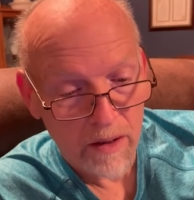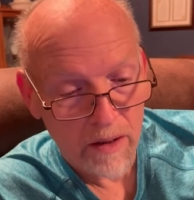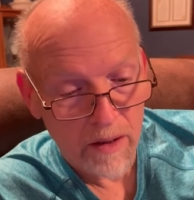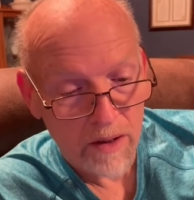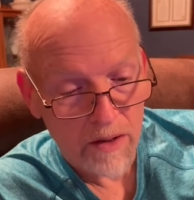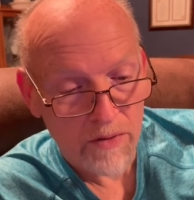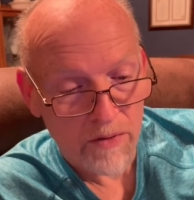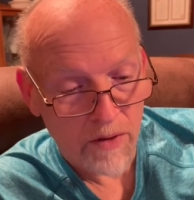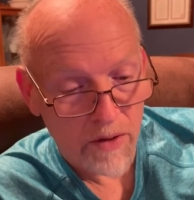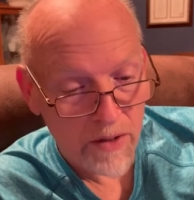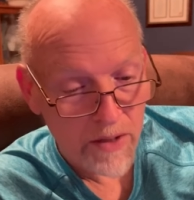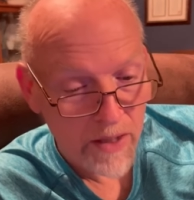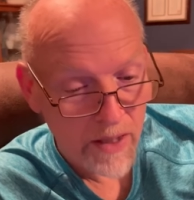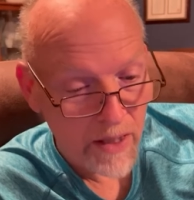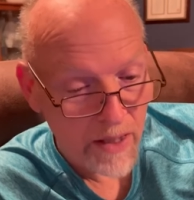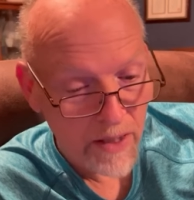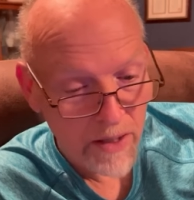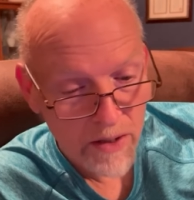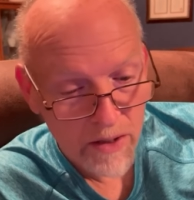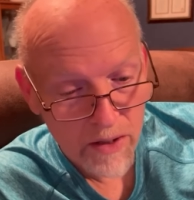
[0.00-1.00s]
As far as the
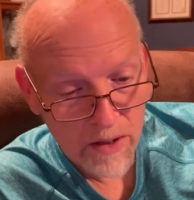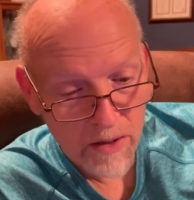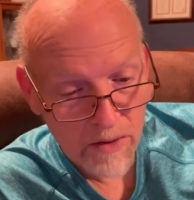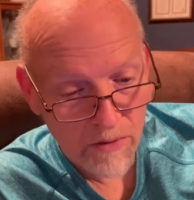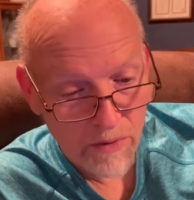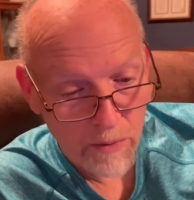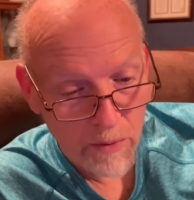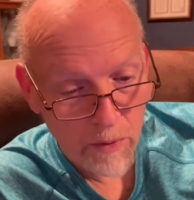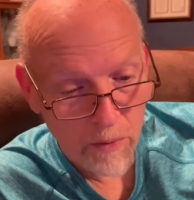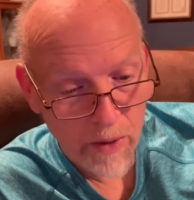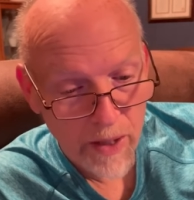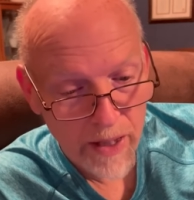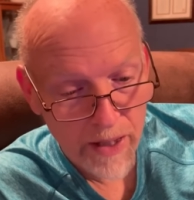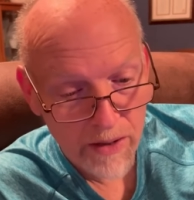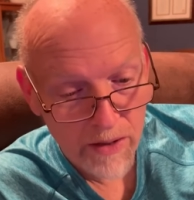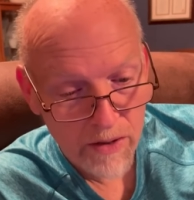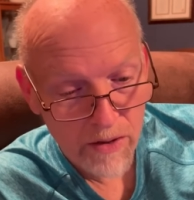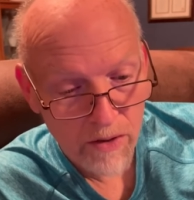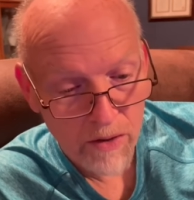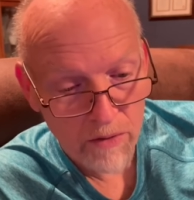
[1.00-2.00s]
east is from the
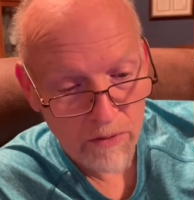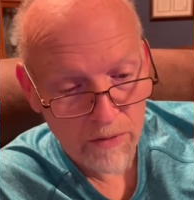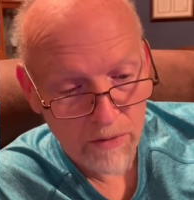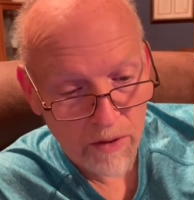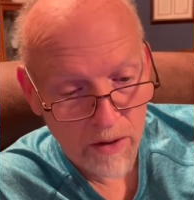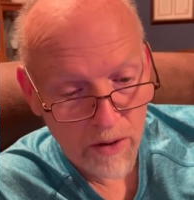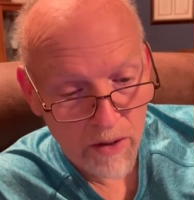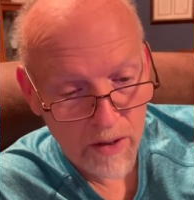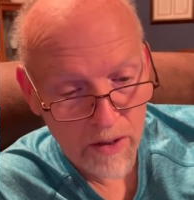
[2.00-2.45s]
west, so far